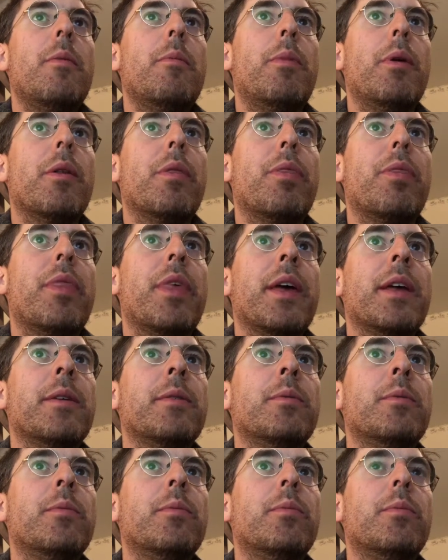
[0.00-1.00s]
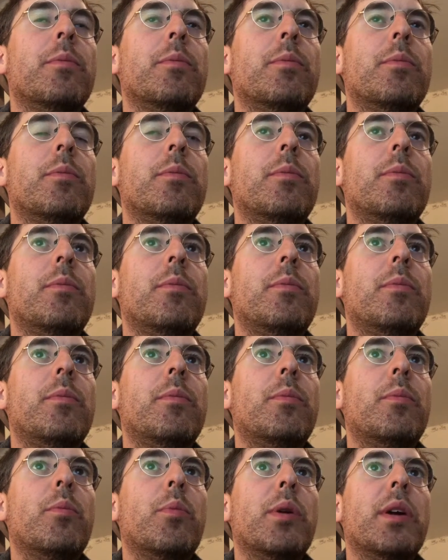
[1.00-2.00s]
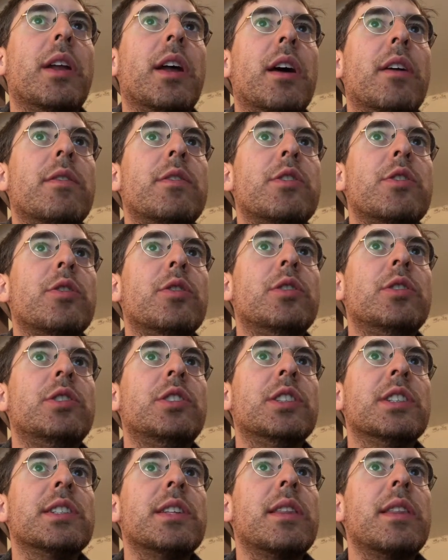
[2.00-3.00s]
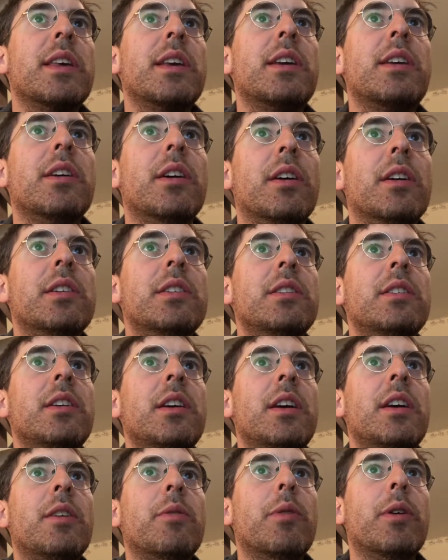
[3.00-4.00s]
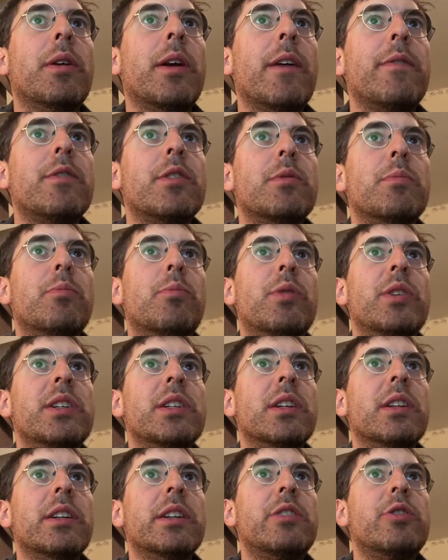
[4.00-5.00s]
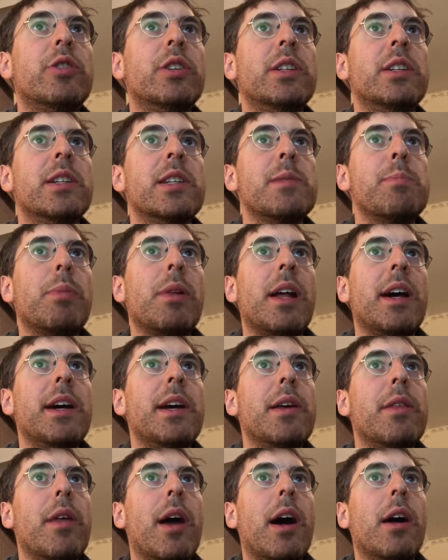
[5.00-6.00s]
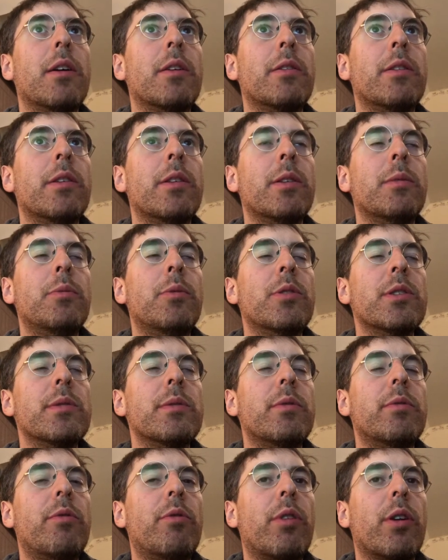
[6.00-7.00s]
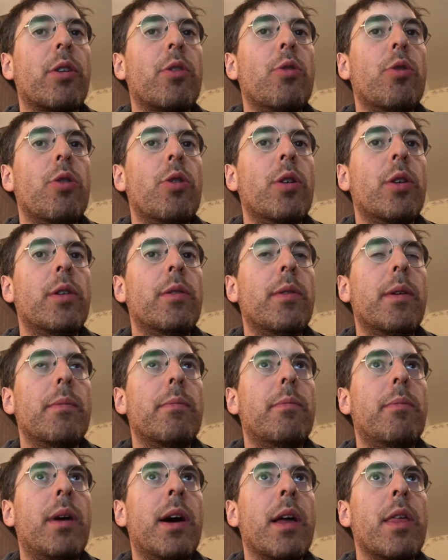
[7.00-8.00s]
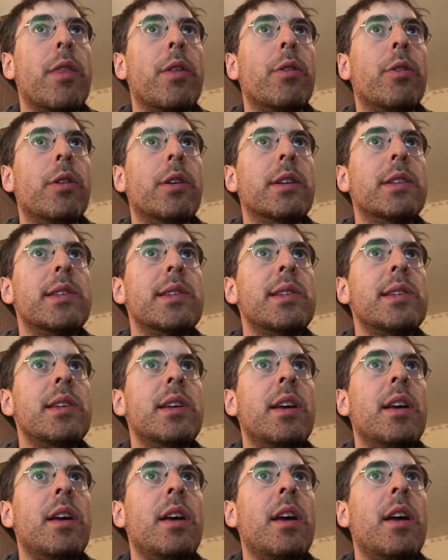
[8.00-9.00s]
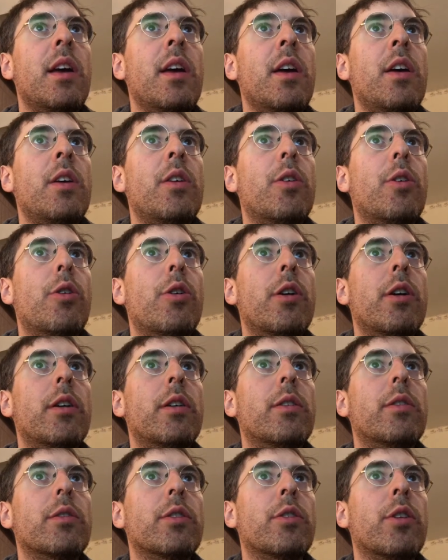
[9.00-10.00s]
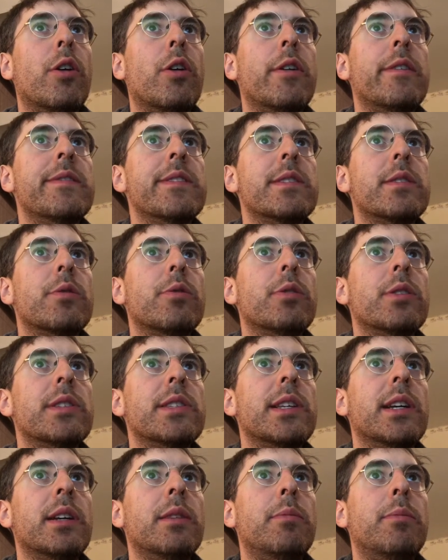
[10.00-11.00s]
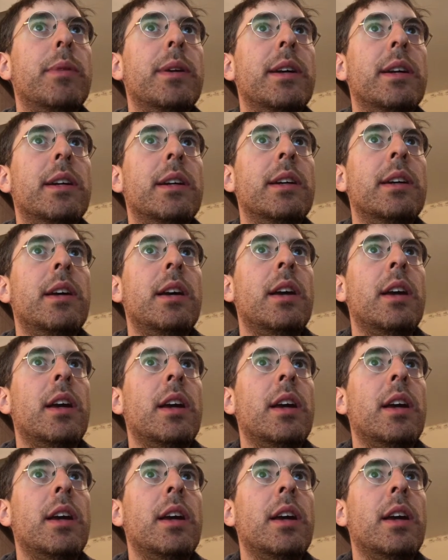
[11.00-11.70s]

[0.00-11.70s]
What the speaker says: but then we'd have to just think it. We'd have to literally just play the algorithm or record my thoughts, or whoever's thoughts they'd be,